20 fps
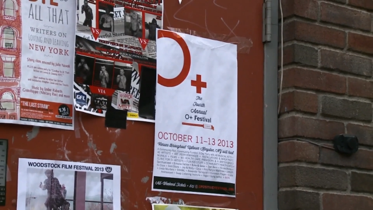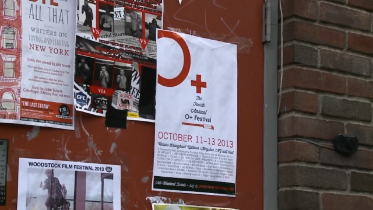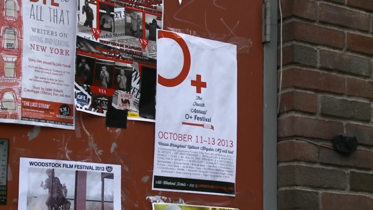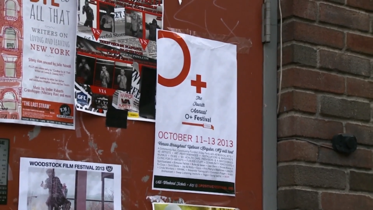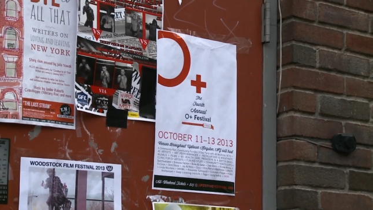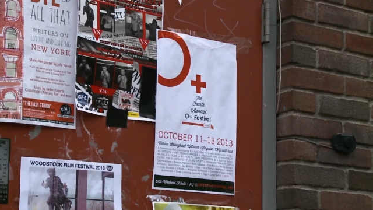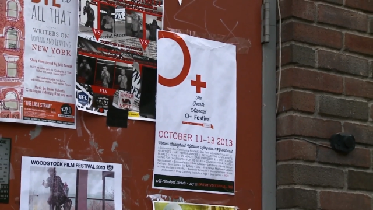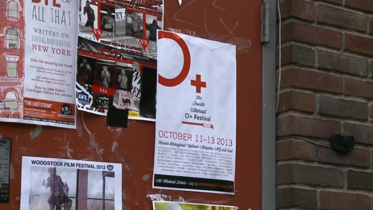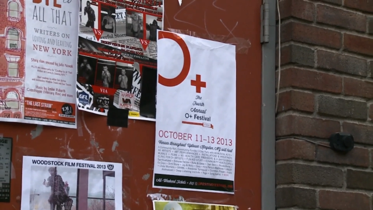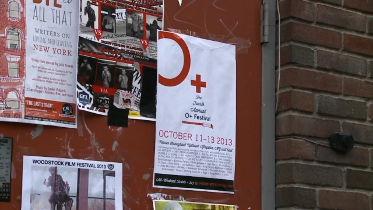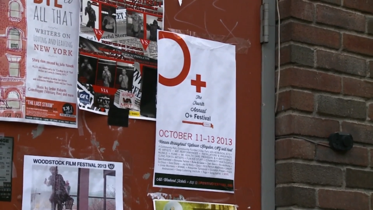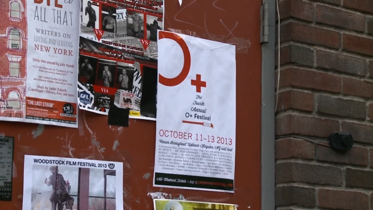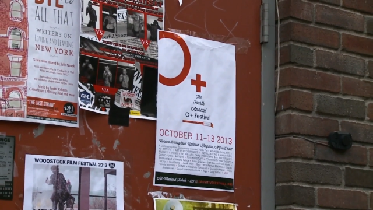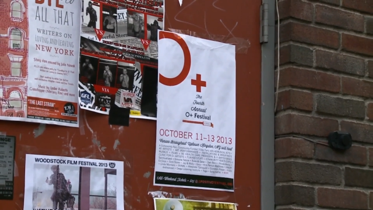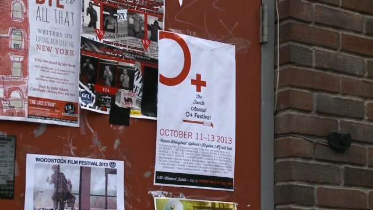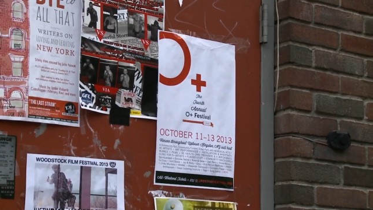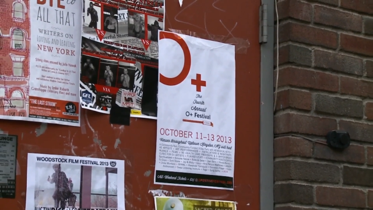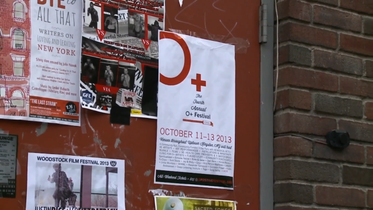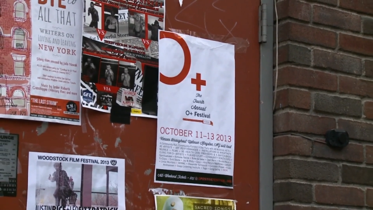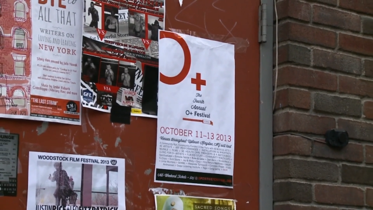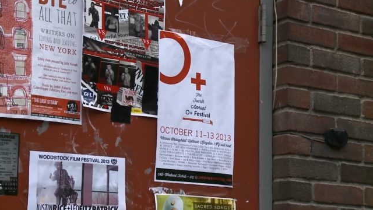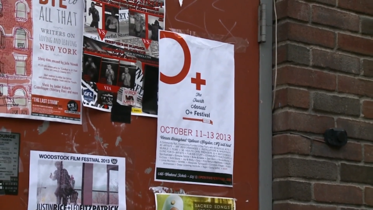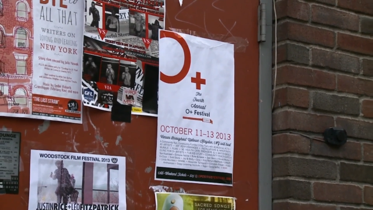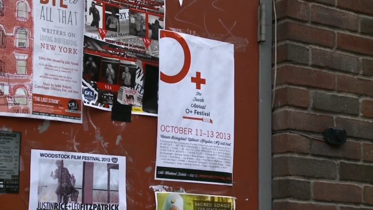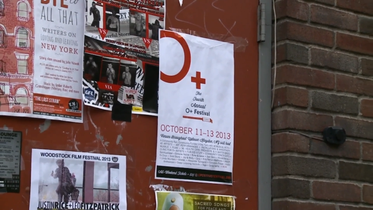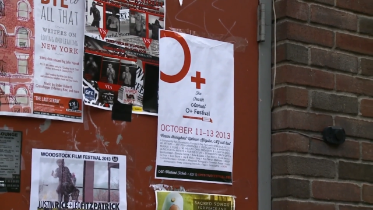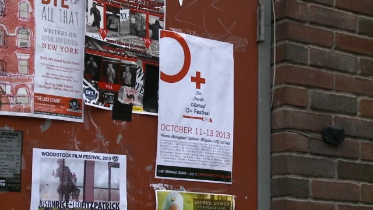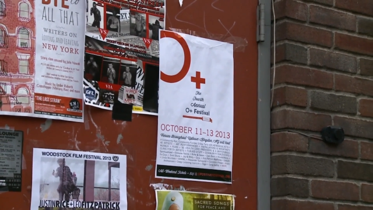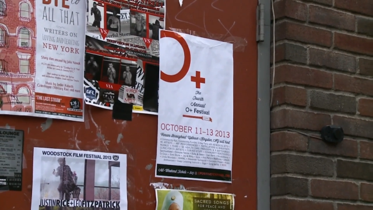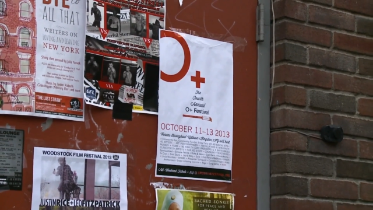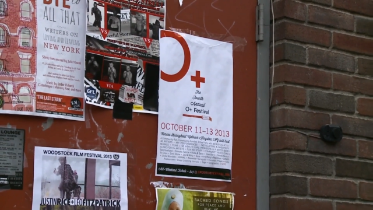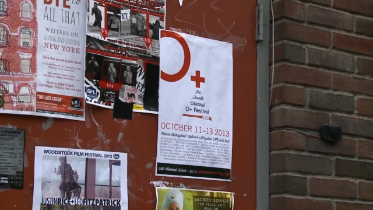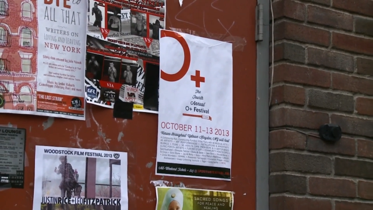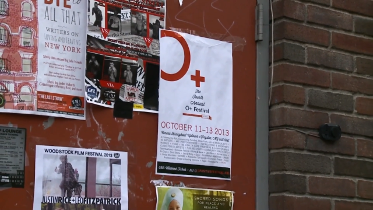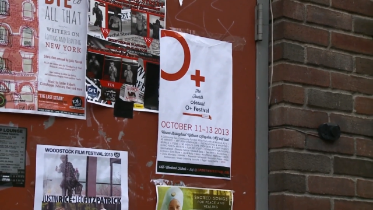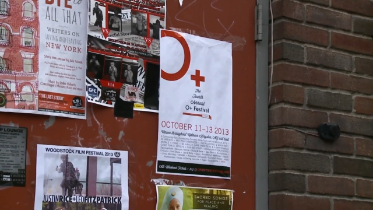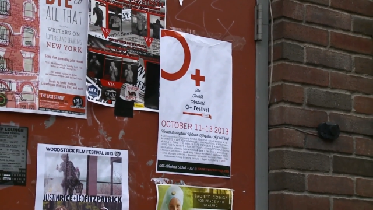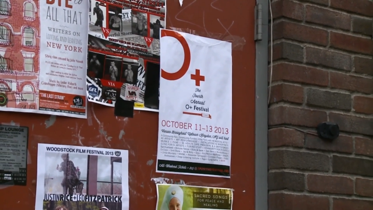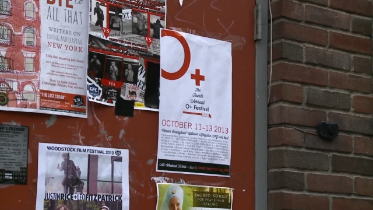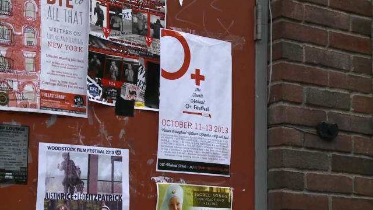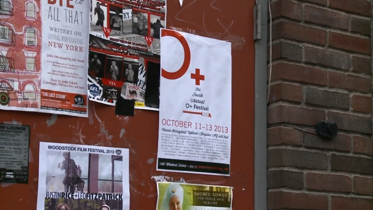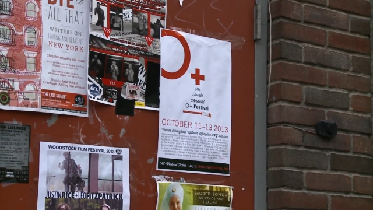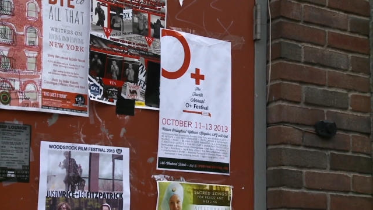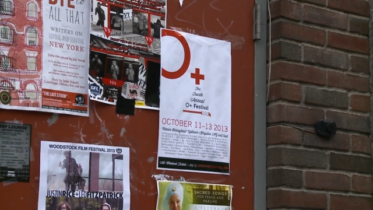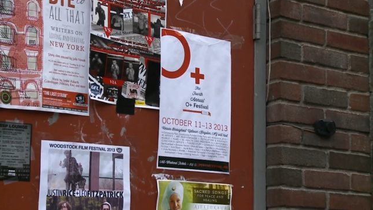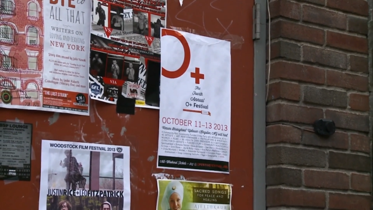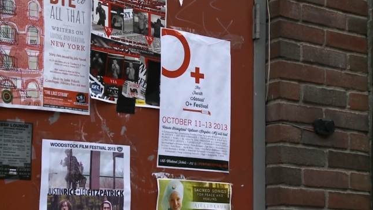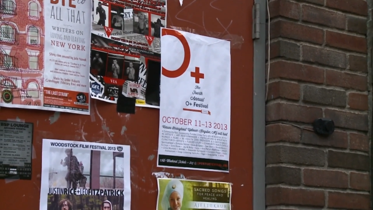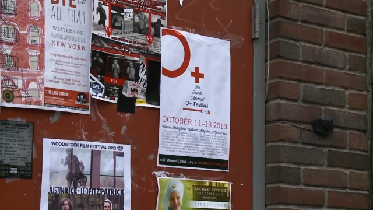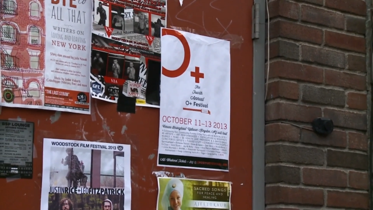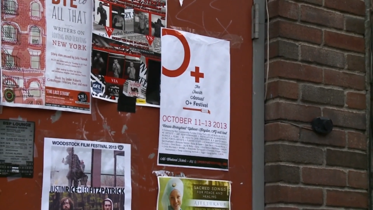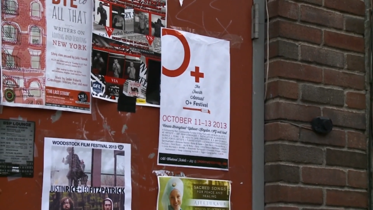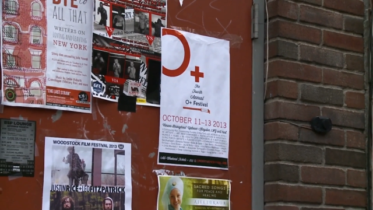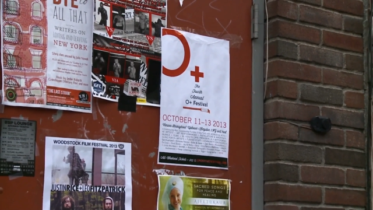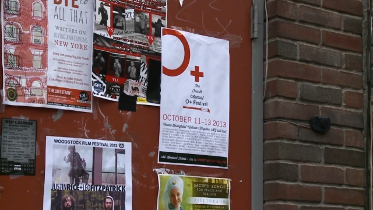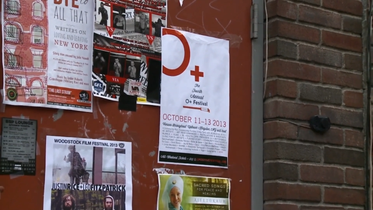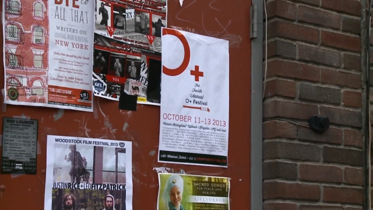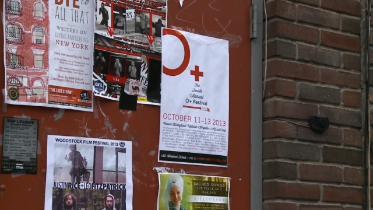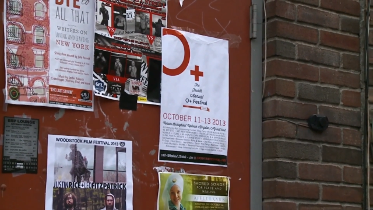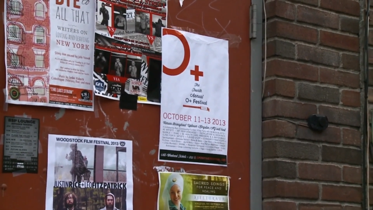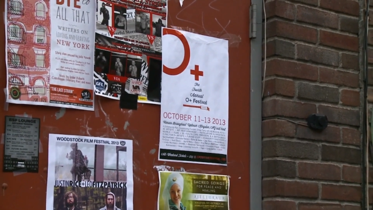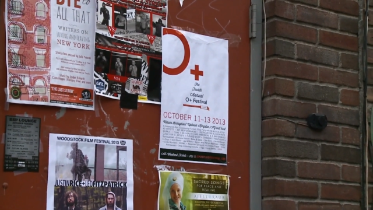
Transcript: Nobody's mouth can be seen.